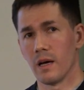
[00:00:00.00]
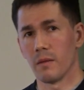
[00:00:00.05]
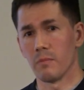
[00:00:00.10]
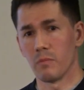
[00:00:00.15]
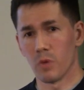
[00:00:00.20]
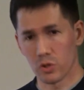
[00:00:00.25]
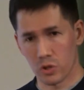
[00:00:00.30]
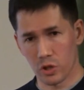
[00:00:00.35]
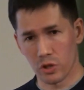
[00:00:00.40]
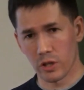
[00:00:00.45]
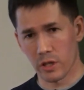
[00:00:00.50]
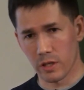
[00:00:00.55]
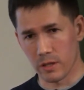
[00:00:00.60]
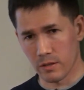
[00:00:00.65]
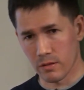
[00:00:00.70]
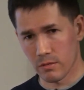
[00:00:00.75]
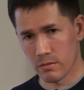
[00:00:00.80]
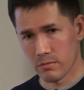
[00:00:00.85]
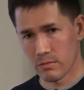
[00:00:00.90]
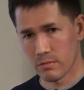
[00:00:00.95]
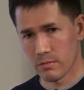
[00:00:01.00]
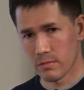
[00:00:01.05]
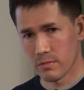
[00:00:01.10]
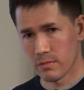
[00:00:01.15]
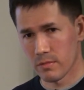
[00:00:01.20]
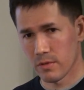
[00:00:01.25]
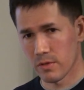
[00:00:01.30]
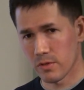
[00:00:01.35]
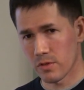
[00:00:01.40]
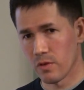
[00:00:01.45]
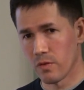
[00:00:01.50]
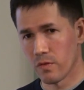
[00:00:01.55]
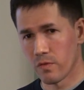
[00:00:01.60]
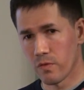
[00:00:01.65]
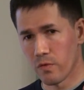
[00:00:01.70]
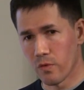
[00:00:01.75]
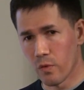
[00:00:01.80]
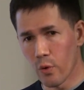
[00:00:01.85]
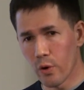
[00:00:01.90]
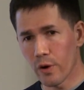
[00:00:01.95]
Motonet. So
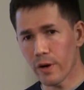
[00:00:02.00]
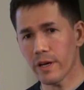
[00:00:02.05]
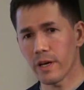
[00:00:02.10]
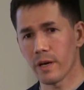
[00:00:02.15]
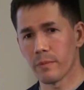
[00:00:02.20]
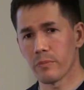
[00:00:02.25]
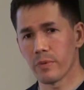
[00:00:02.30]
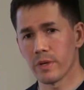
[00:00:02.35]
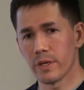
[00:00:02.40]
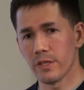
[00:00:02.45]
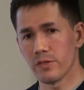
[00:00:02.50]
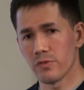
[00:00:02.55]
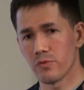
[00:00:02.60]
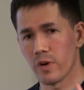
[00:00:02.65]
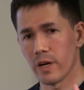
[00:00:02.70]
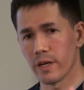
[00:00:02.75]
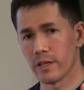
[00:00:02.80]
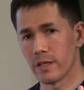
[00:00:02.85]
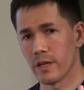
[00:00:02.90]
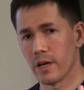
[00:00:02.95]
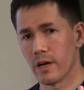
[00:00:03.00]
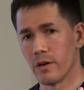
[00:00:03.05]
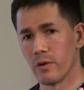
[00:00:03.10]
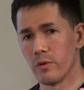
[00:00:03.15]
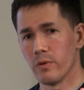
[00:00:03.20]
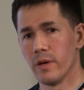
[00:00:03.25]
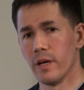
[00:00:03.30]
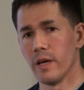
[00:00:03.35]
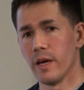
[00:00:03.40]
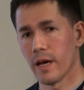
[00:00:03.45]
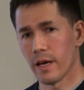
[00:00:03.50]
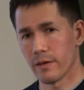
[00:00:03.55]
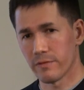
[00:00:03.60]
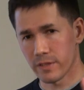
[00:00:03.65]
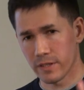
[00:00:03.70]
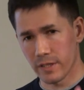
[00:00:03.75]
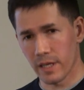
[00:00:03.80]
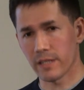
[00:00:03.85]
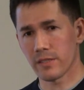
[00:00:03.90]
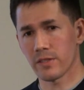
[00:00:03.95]
4 companies right now
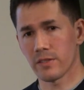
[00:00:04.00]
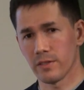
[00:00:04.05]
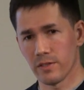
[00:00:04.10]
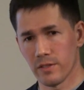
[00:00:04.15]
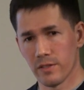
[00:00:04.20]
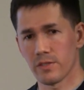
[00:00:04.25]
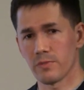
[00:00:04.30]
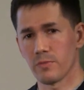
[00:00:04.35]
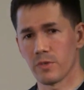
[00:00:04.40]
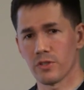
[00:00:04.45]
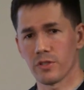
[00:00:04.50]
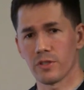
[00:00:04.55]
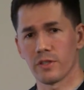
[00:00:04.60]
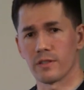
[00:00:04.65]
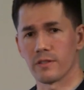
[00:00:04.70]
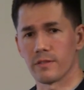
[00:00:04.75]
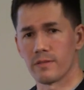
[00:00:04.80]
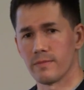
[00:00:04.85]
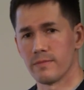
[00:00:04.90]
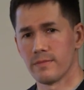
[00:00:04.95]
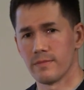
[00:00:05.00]
have tested this machine.